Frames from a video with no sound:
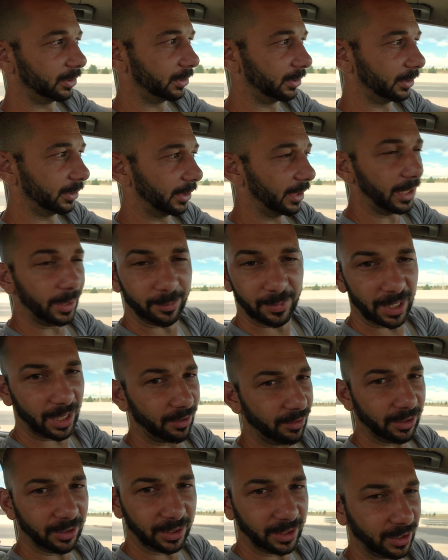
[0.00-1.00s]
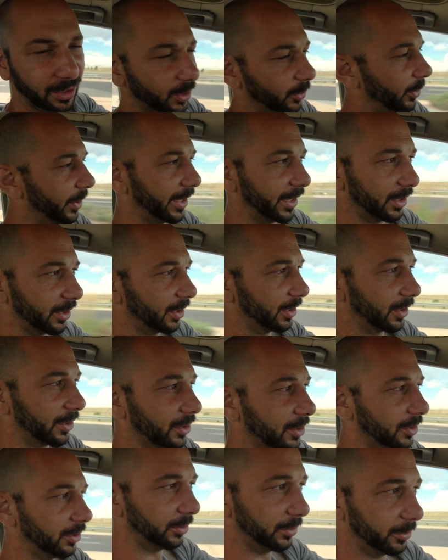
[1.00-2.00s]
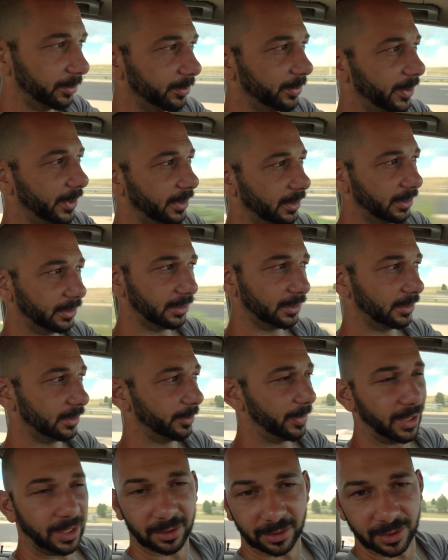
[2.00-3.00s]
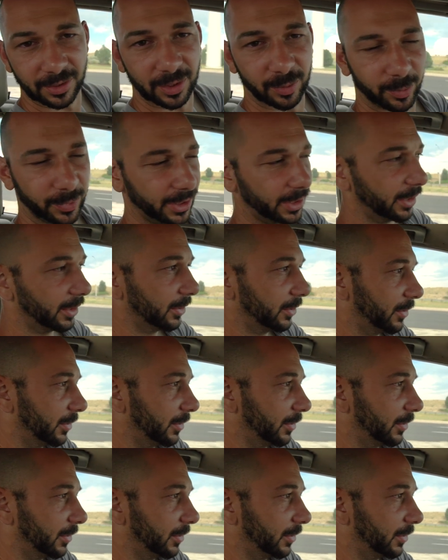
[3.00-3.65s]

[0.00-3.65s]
I'm not really in the White Claw crew, but apparently somebody is.